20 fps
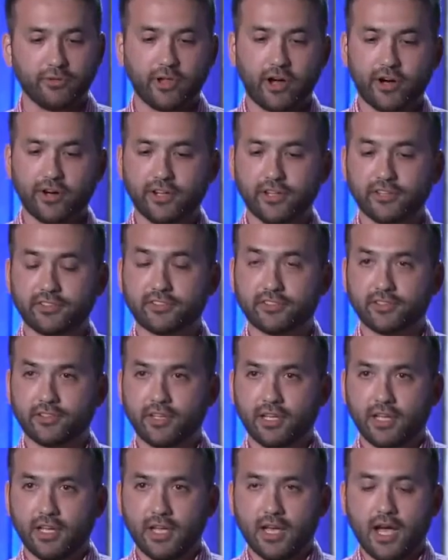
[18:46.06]
artists
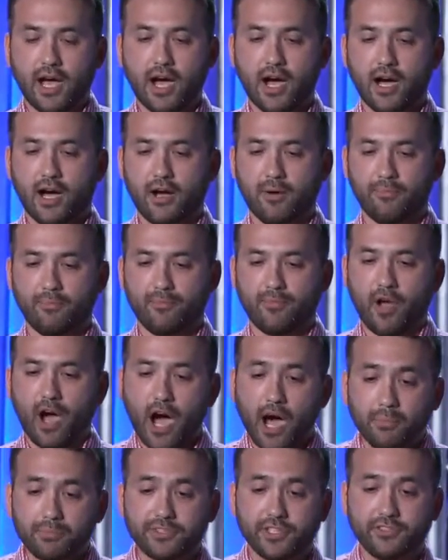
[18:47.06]

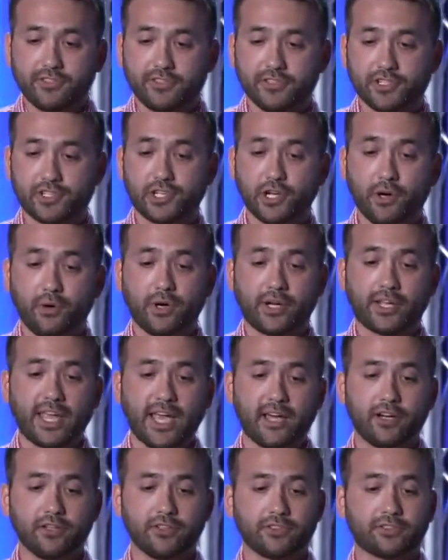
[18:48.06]
opted to show a
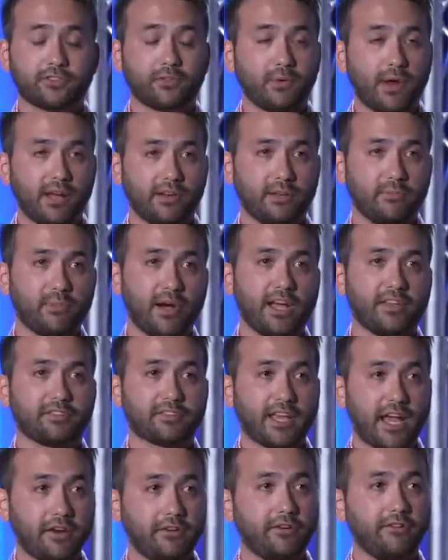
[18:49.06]
kettle surrounded by
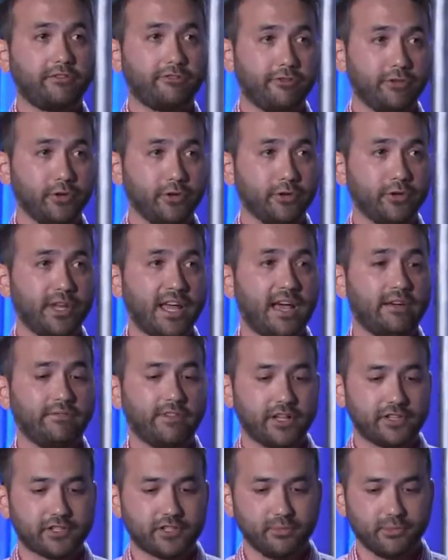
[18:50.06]
scattered fruit and
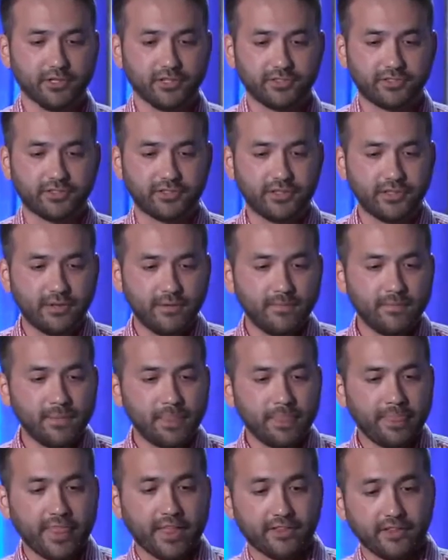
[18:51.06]
vegetables.
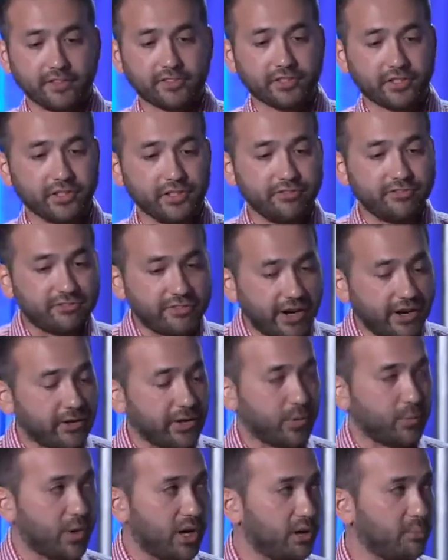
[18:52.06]
Now, this could very
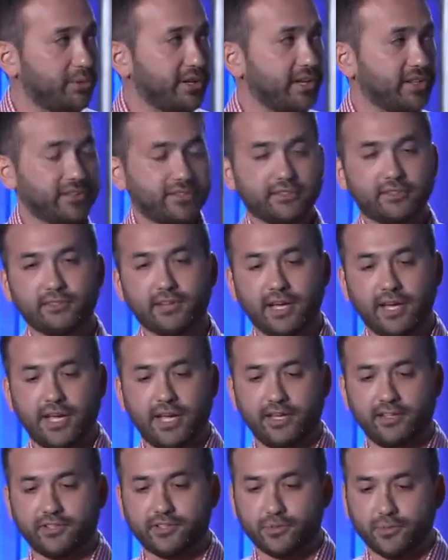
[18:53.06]
well be
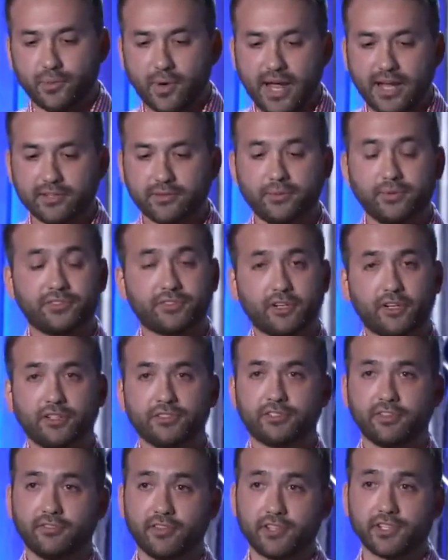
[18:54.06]
a direct result
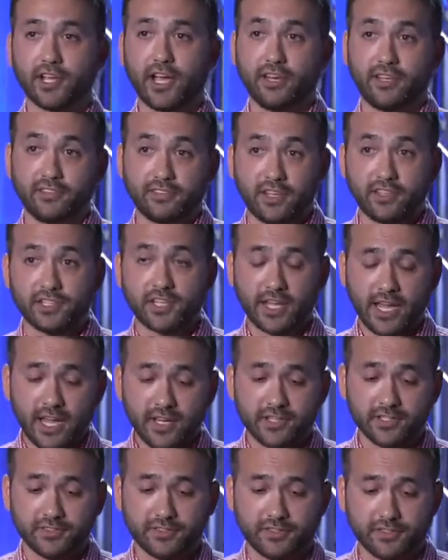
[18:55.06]
of the Chinese
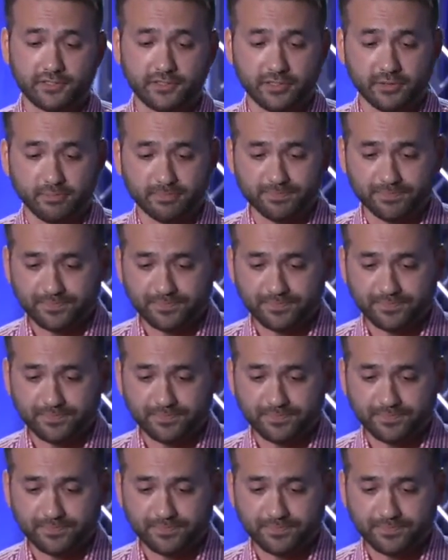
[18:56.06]
education system.